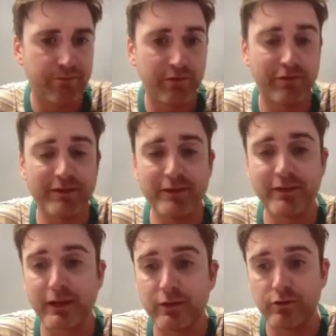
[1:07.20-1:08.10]

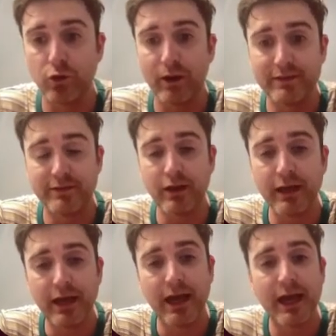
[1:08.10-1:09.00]
Fantastic. So it's done
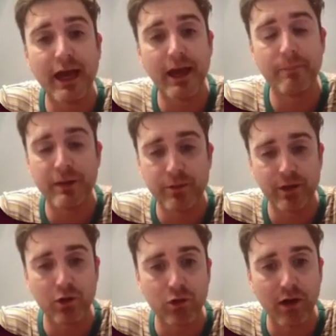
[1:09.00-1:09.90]
it. Here we
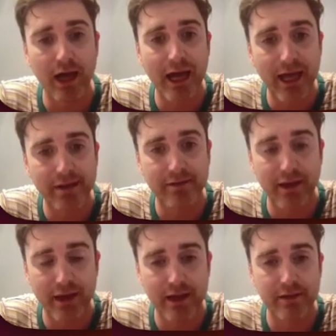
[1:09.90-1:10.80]
go. And
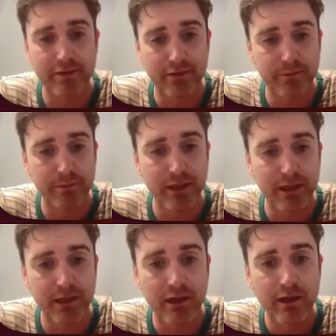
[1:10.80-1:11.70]
this is
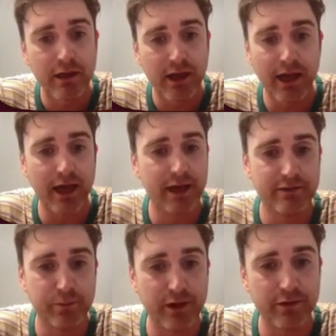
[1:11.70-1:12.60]
me. And
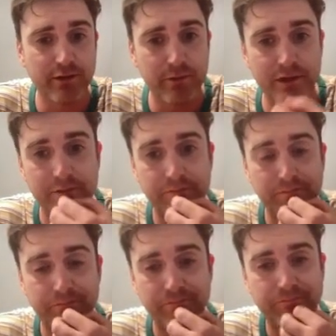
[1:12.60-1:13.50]
that's a pretty good summary.
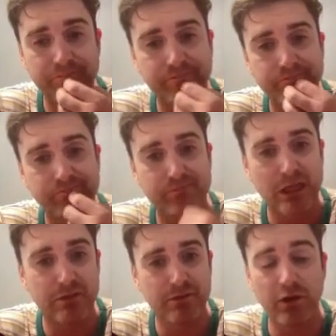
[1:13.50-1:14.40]

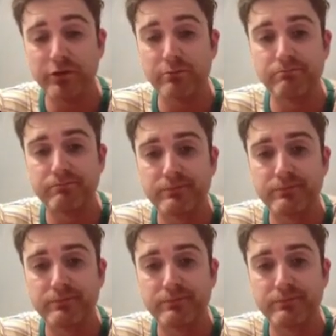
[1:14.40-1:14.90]
Awesome.